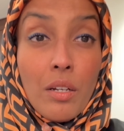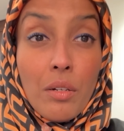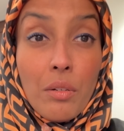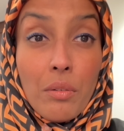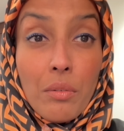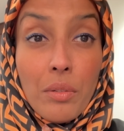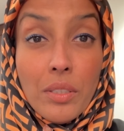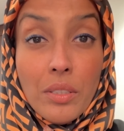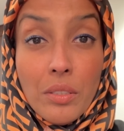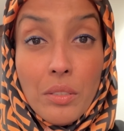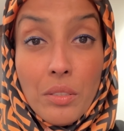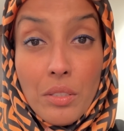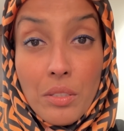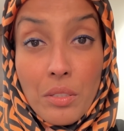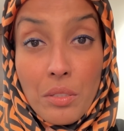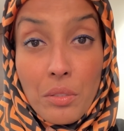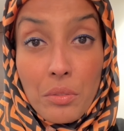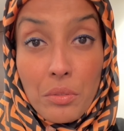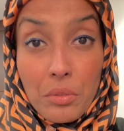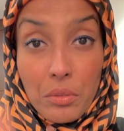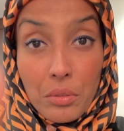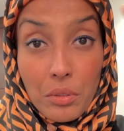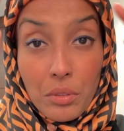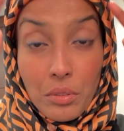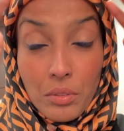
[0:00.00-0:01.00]
went to the
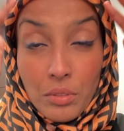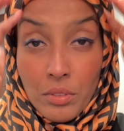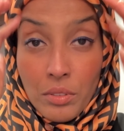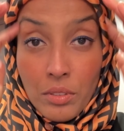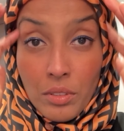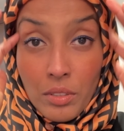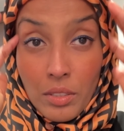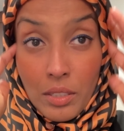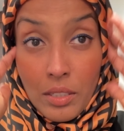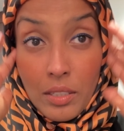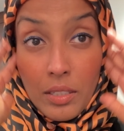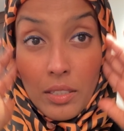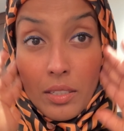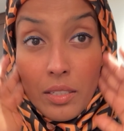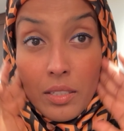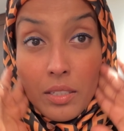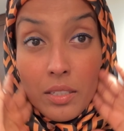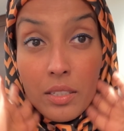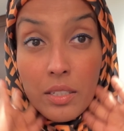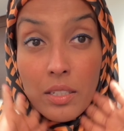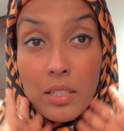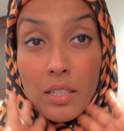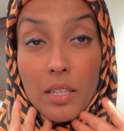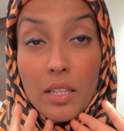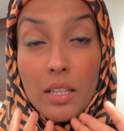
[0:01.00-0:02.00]
school.
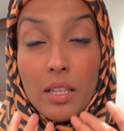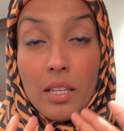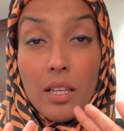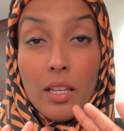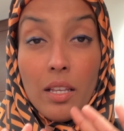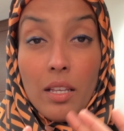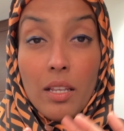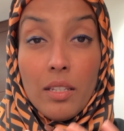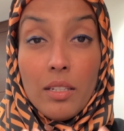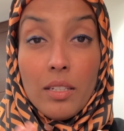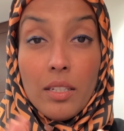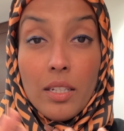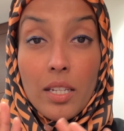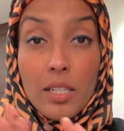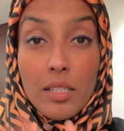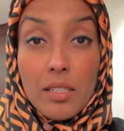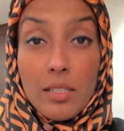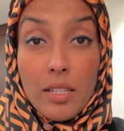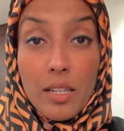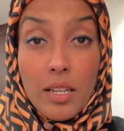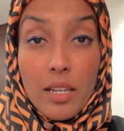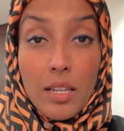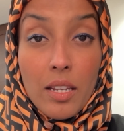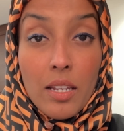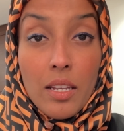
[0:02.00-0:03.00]
Next
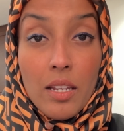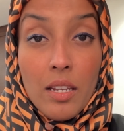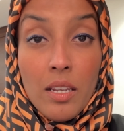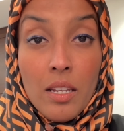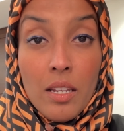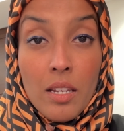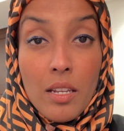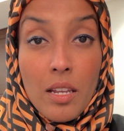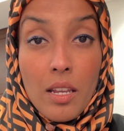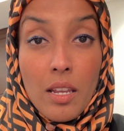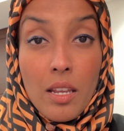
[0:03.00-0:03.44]
day,